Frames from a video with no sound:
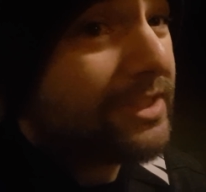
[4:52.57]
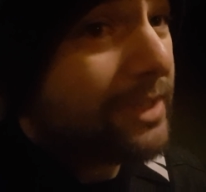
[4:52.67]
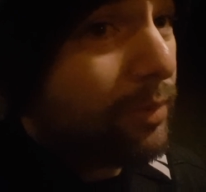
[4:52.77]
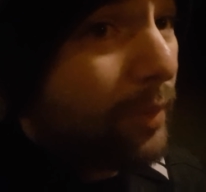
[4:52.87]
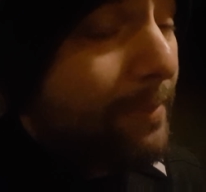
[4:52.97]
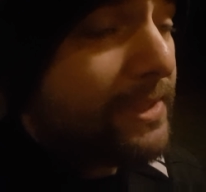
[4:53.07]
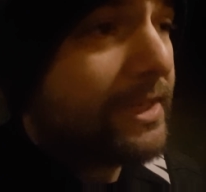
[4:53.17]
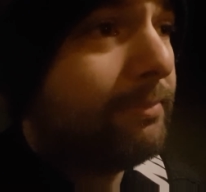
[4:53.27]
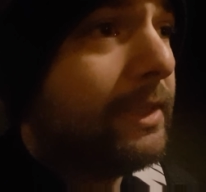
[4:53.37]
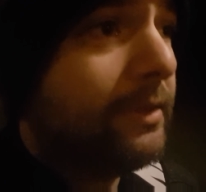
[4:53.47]
say,
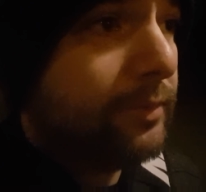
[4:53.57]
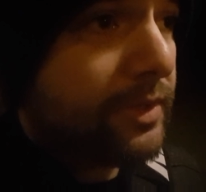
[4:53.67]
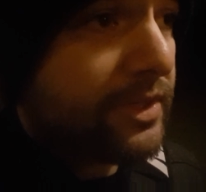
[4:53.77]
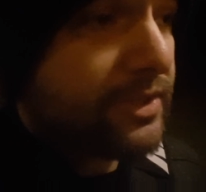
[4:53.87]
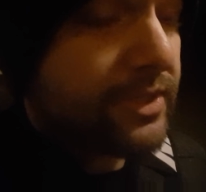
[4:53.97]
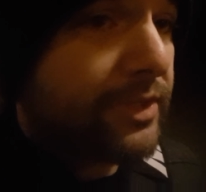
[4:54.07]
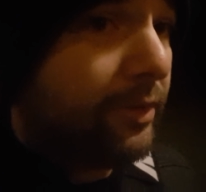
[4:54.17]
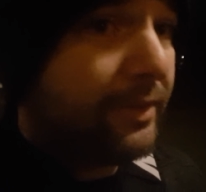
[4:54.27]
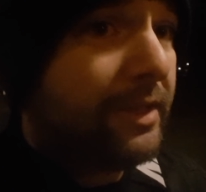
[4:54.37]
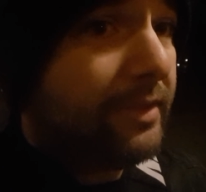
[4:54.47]
WebAssembly, which is
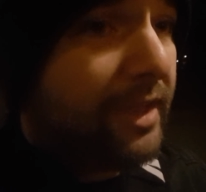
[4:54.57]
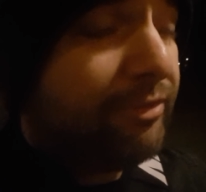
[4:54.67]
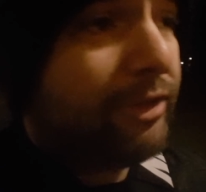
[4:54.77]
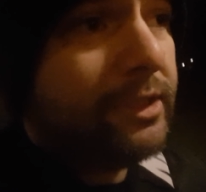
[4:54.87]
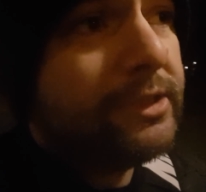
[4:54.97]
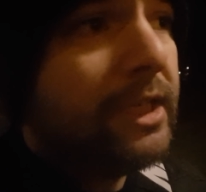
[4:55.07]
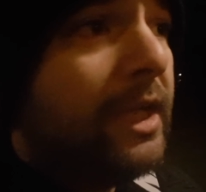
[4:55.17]
assaulting that front,